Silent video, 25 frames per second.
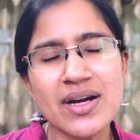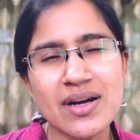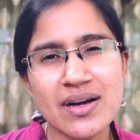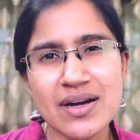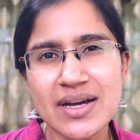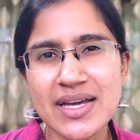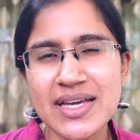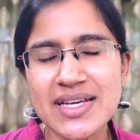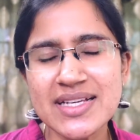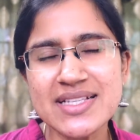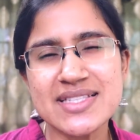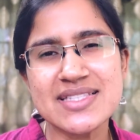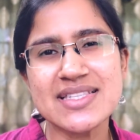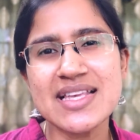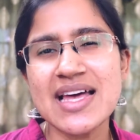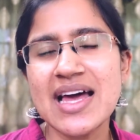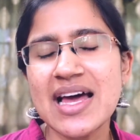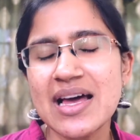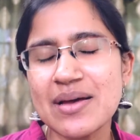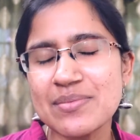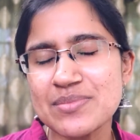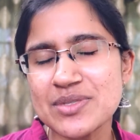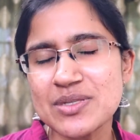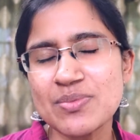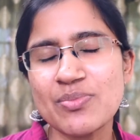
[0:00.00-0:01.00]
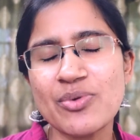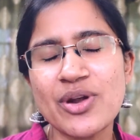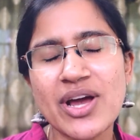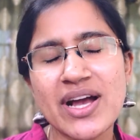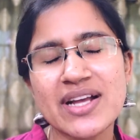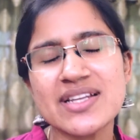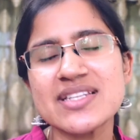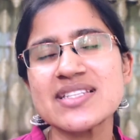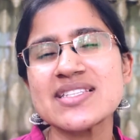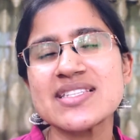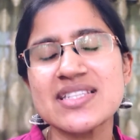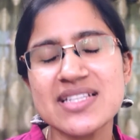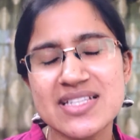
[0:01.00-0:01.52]
exams,
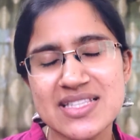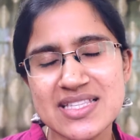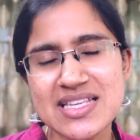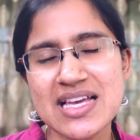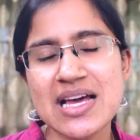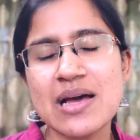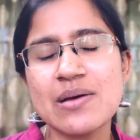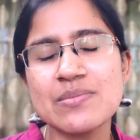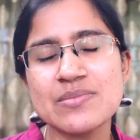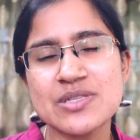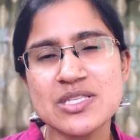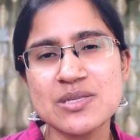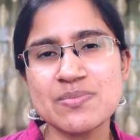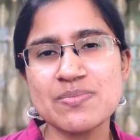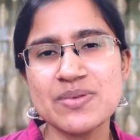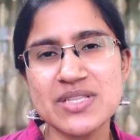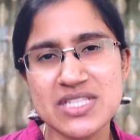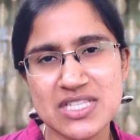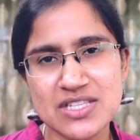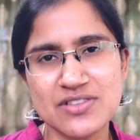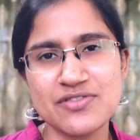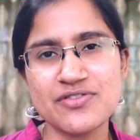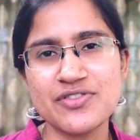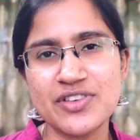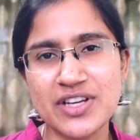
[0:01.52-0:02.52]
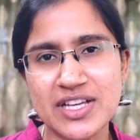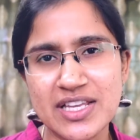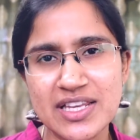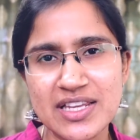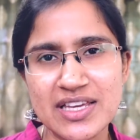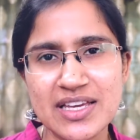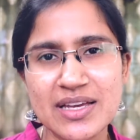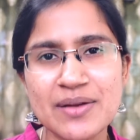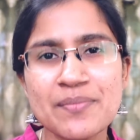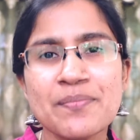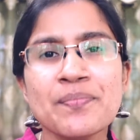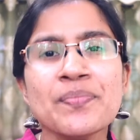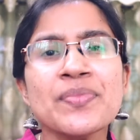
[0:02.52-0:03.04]
practice exams
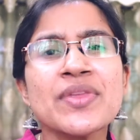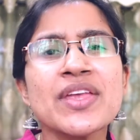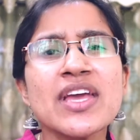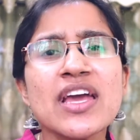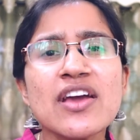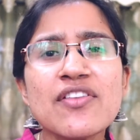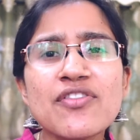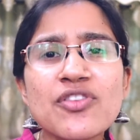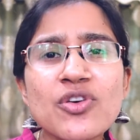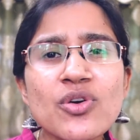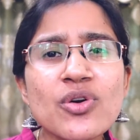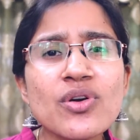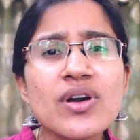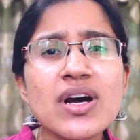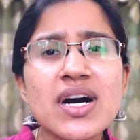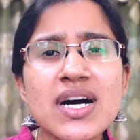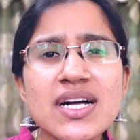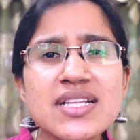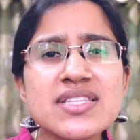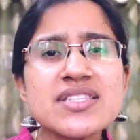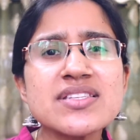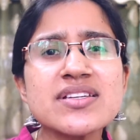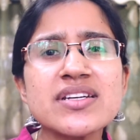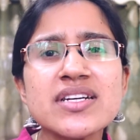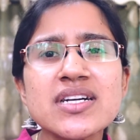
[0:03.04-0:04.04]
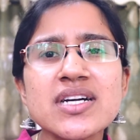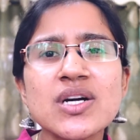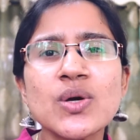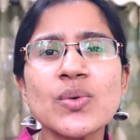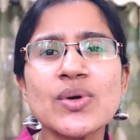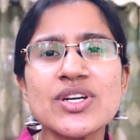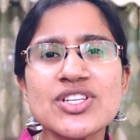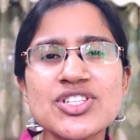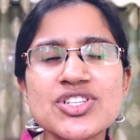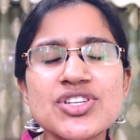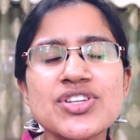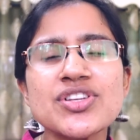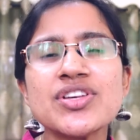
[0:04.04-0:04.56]
specifically. If you're answering a
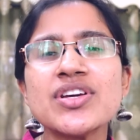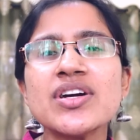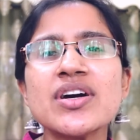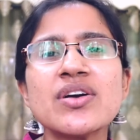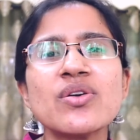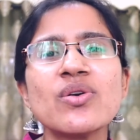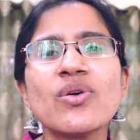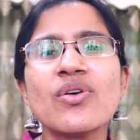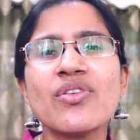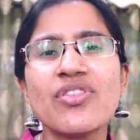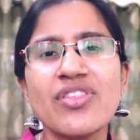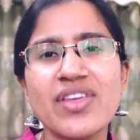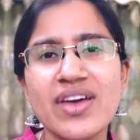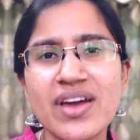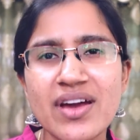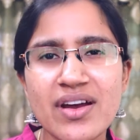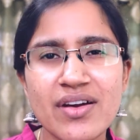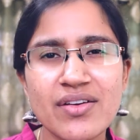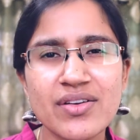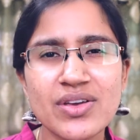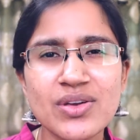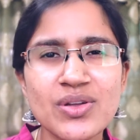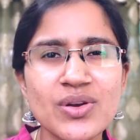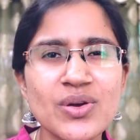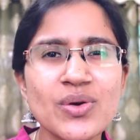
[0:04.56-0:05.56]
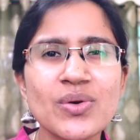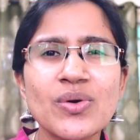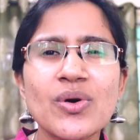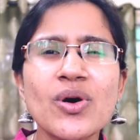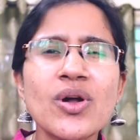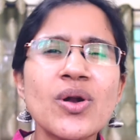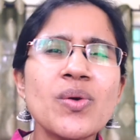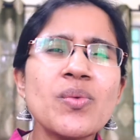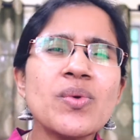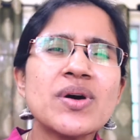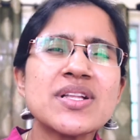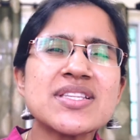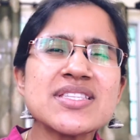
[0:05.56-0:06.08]
question here or there, on
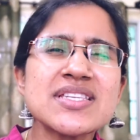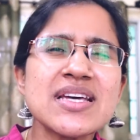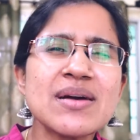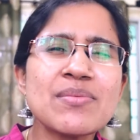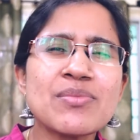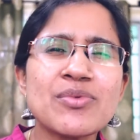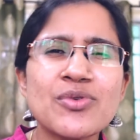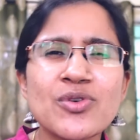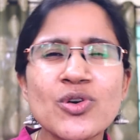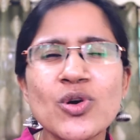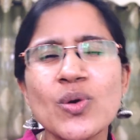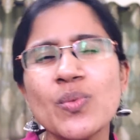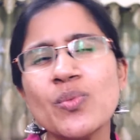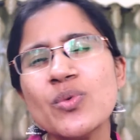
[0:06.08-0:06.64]
a WhatsApp group